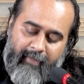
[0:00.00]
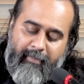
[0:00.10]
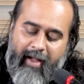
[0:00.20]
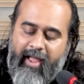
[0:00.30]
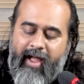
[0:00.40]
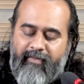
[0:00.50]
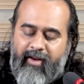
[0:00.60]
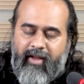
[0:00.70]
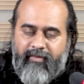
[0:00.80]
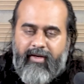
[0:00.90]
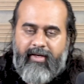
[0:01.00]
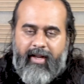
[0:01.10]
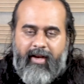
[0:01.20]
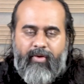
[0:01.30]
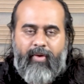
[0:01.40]
Maya will never
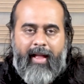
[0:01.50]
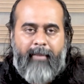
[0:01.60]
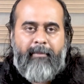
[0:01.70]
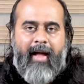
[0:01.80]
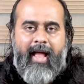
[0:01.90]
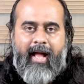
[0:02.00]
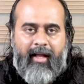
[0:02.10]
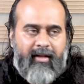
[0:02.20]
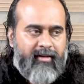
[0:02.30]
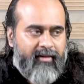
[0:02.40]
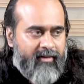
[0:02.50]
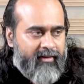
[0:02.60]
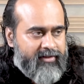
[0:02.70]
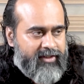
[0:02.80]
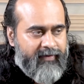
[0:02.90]
tell you, I am Maya.
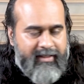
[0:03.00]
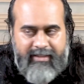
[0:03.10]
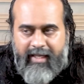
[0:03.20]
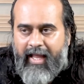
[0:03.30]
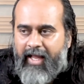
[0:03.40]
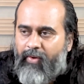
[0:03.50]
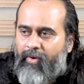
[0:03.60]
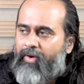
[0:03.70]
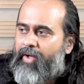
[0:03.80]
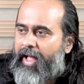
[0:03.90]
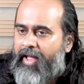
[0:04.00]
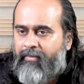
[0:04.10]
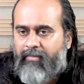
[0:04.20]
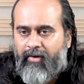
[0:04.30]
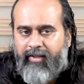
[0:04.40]
She will say, oh, I
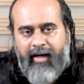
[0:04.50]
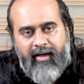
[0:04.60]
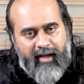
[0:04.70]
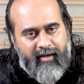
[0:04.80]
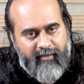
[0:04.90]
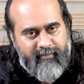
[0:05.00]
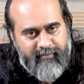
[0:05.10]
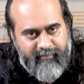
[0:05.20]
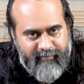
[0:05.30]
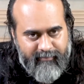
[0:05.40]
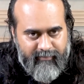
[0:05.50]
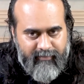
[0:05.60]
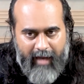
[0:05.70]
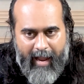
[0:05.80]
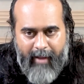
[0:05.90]
am authentic.
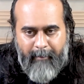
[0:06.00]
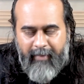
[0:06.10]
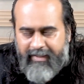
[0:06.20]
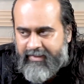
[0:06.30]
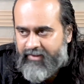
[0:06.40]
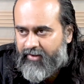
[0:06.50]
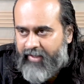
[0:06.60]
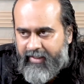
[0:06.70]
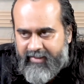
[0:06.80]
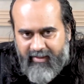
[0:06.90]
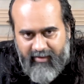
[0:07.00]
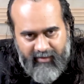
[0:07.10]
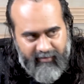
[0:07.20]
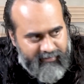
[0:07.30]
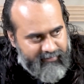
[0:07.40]
I am Miss Authenticity.